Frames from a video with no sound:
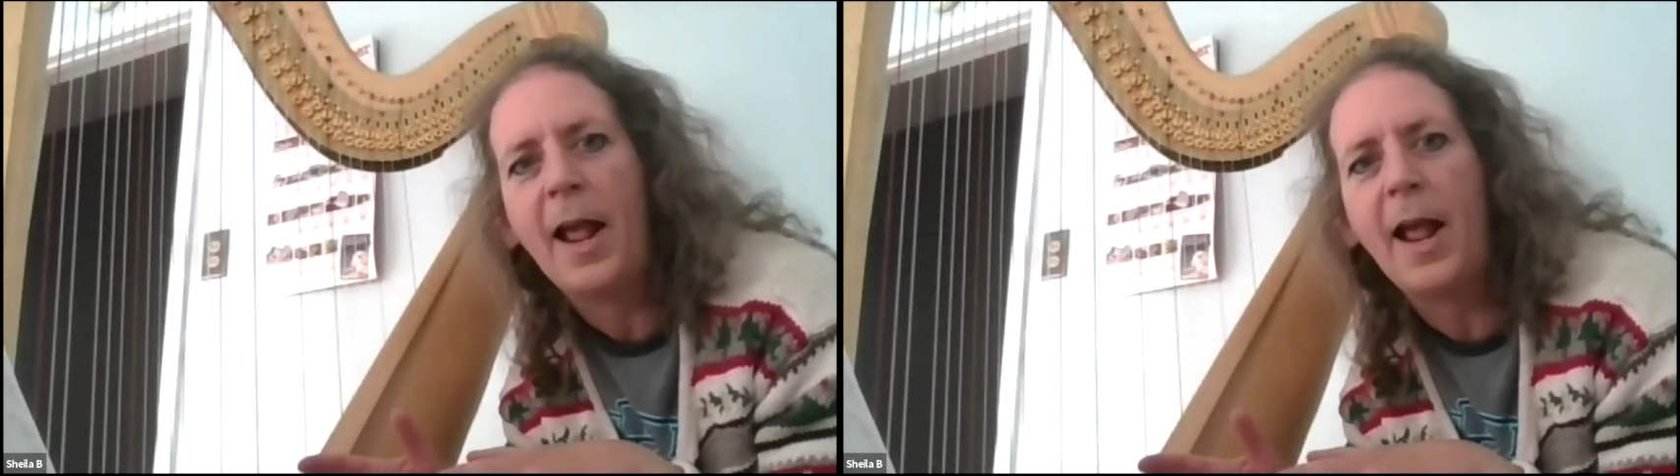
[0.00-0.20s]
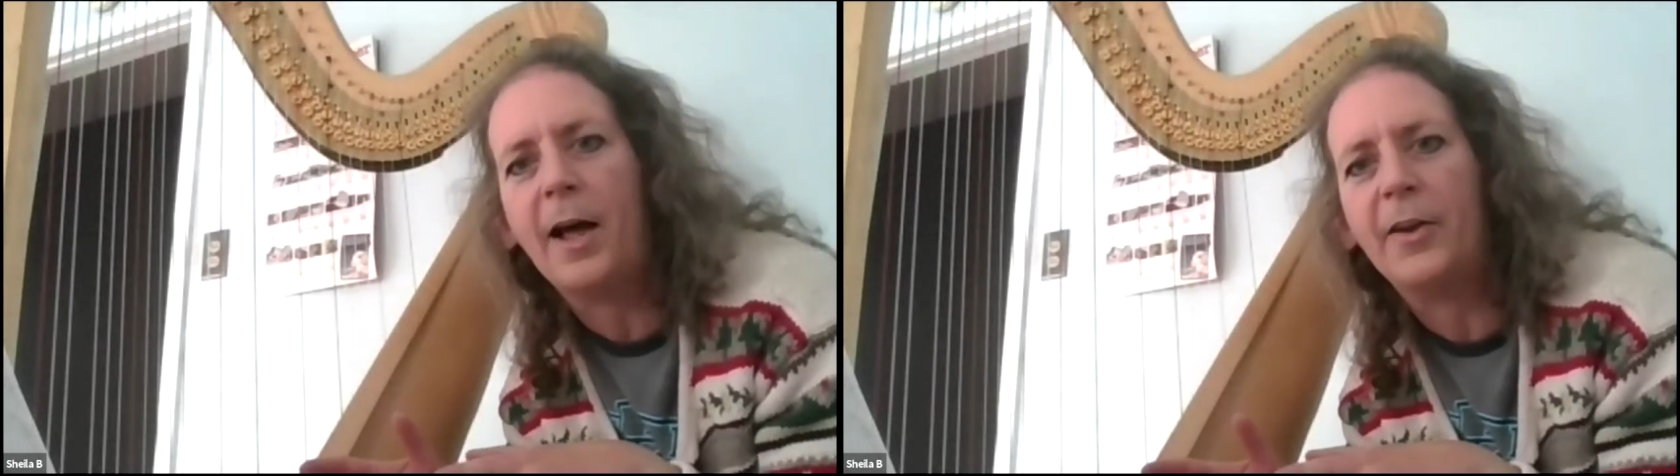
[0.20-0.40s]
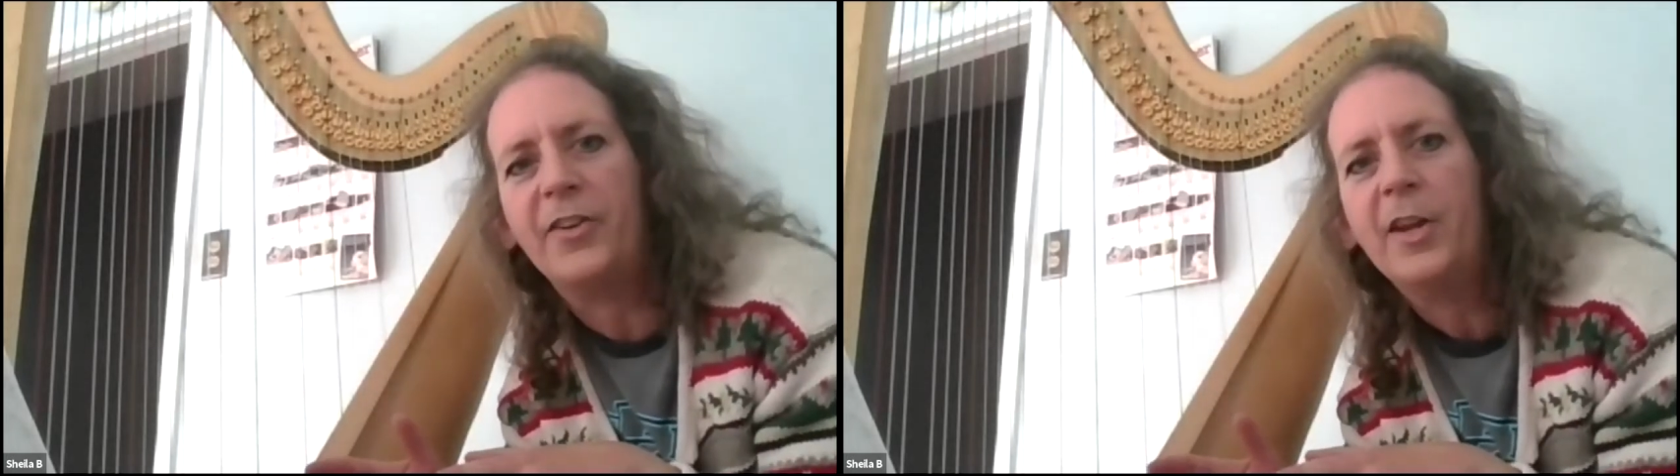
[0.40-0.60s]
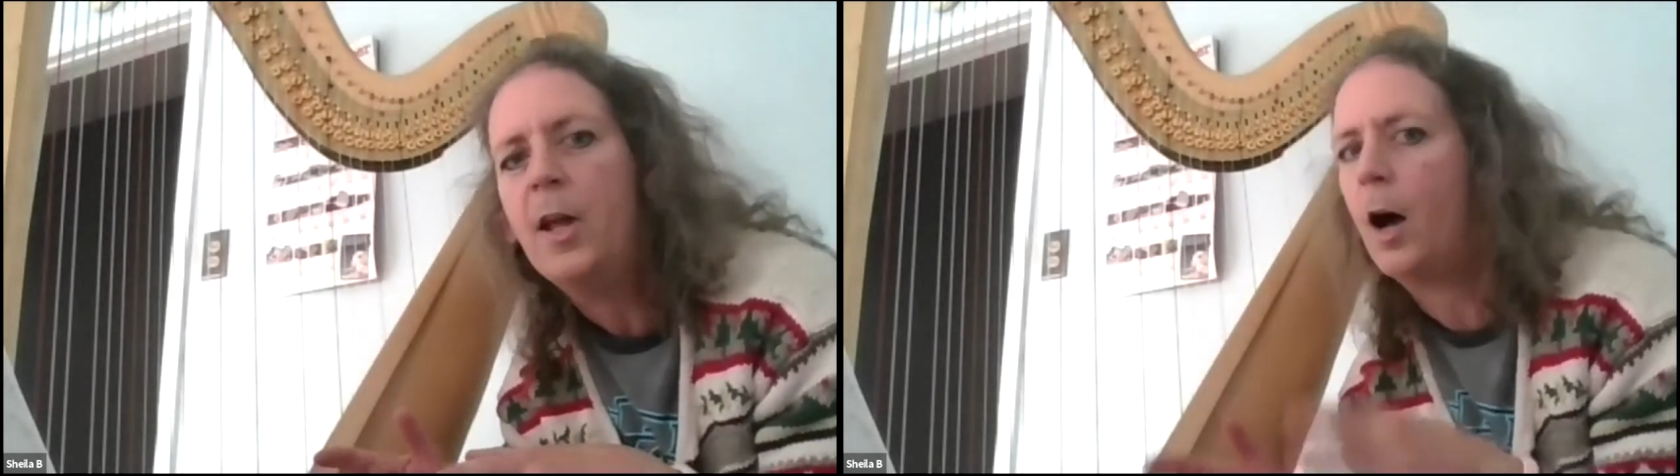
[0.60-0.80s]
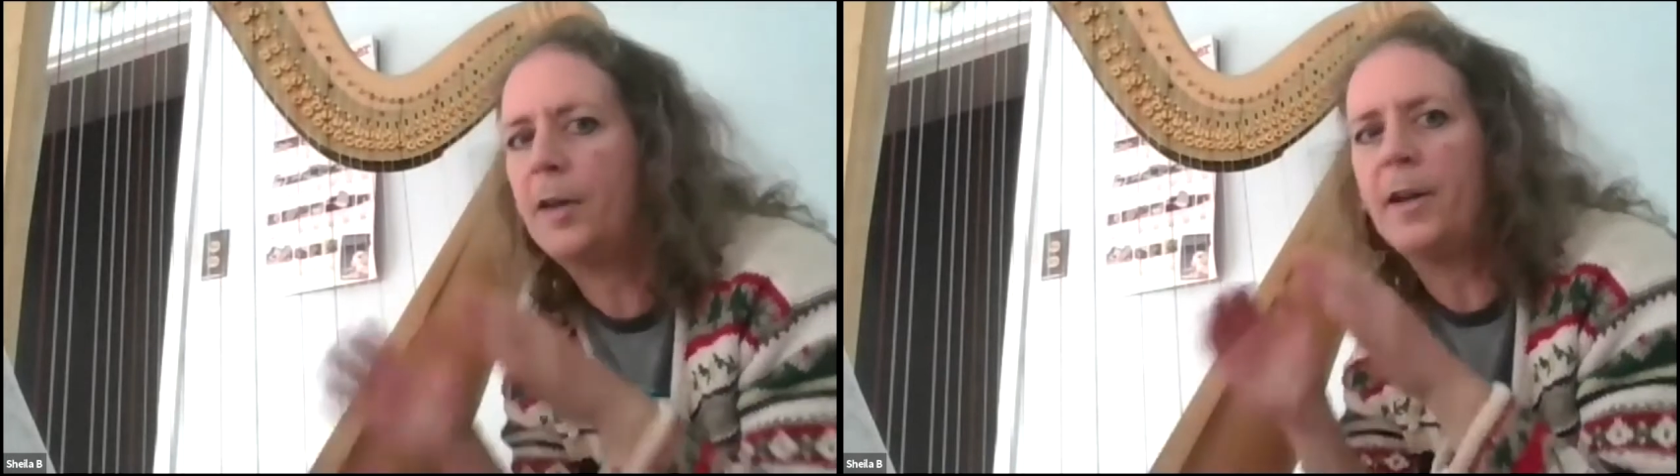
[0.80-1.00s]
And
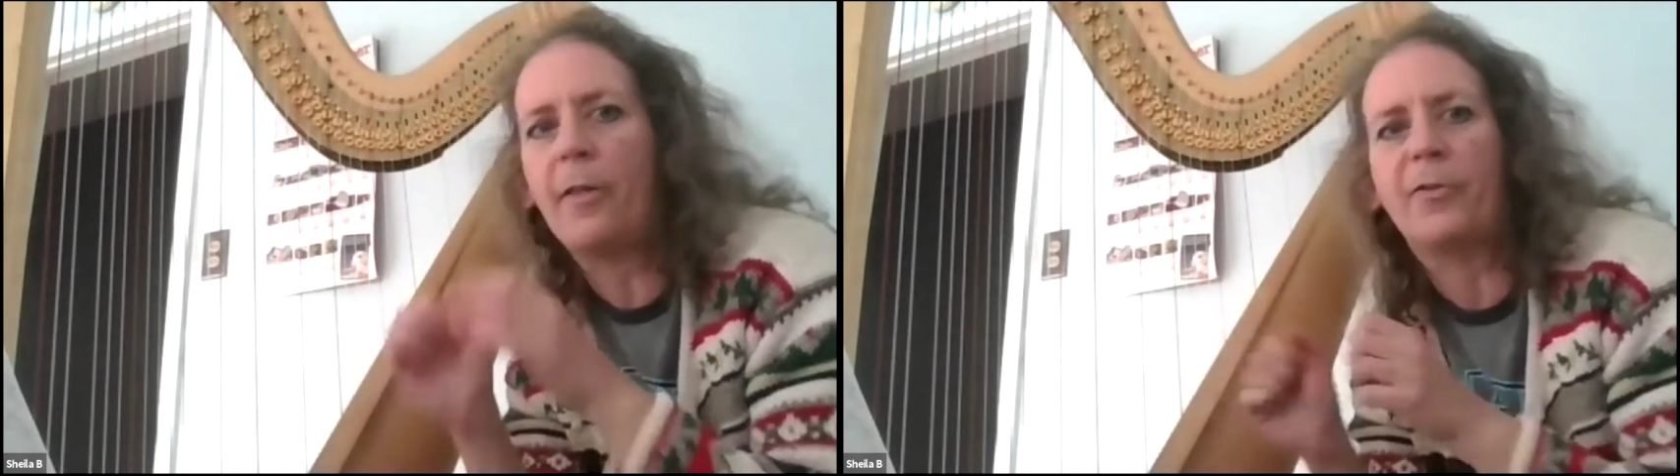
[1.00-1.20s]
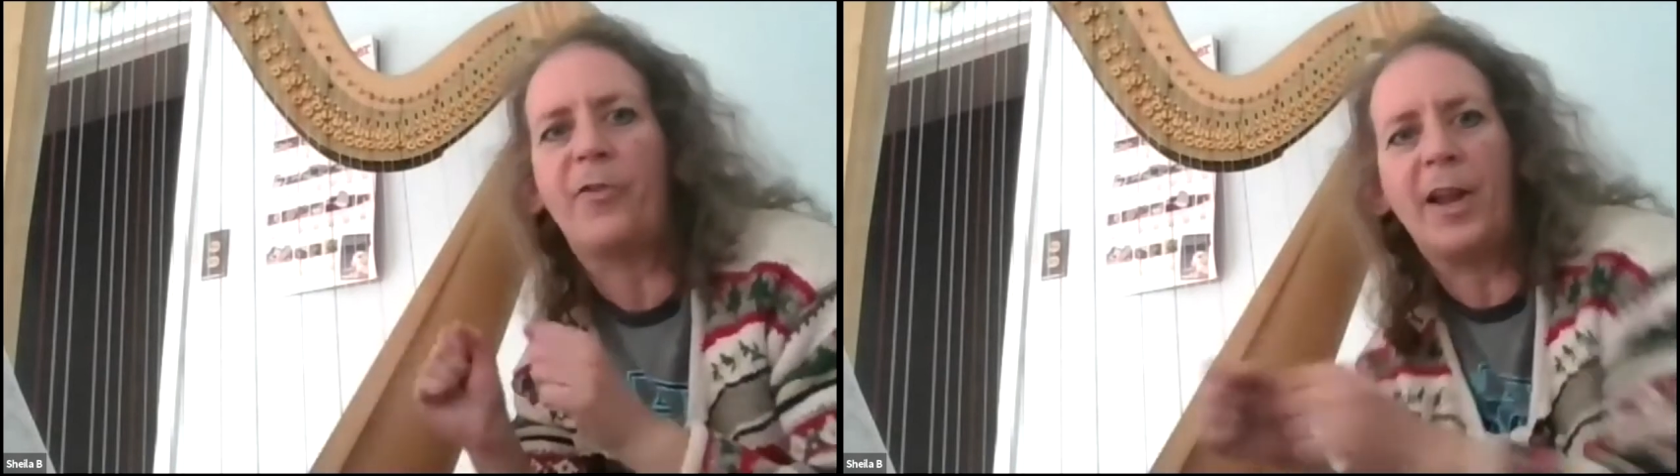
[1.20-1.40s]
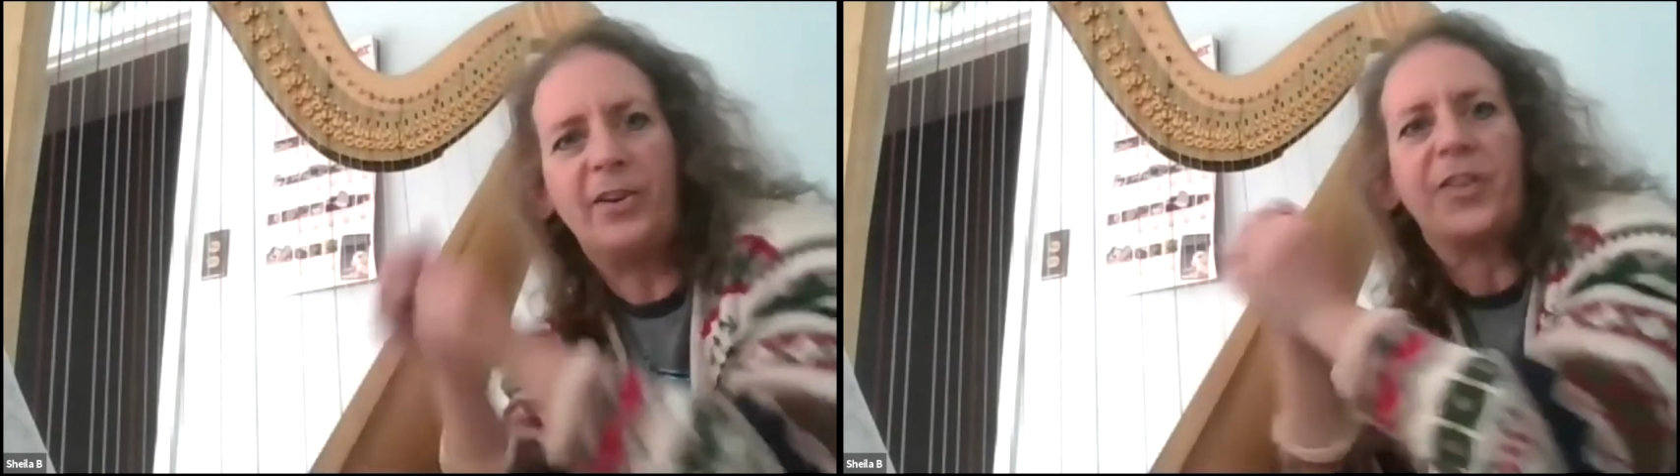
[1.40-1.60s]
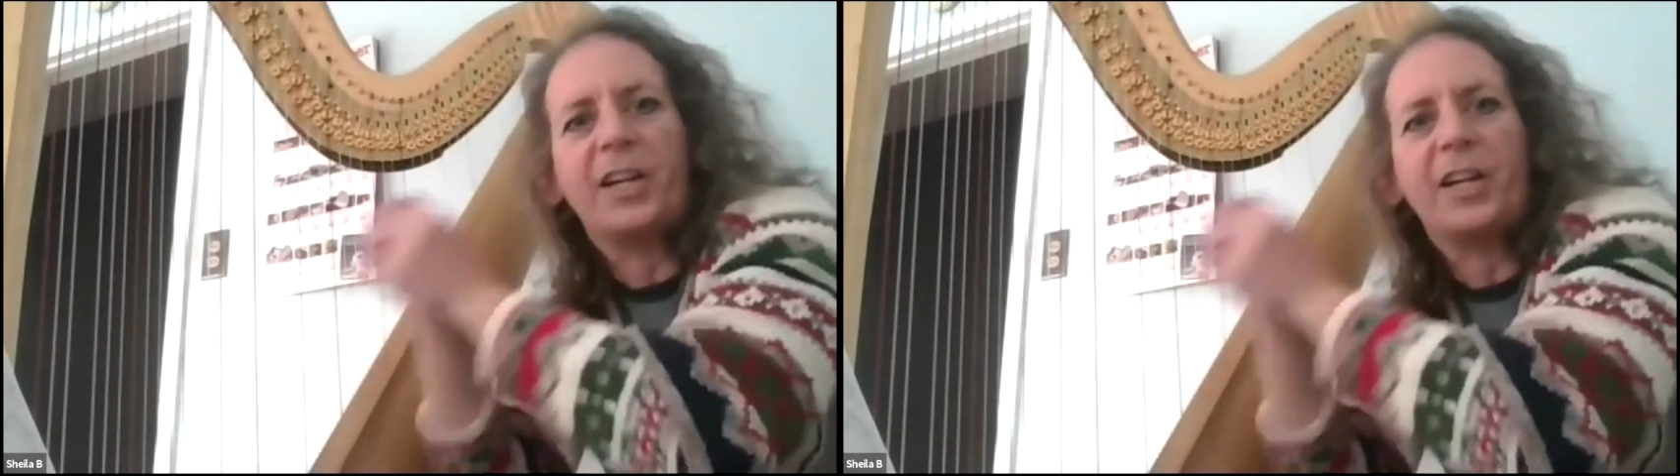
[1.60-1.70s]
another friend is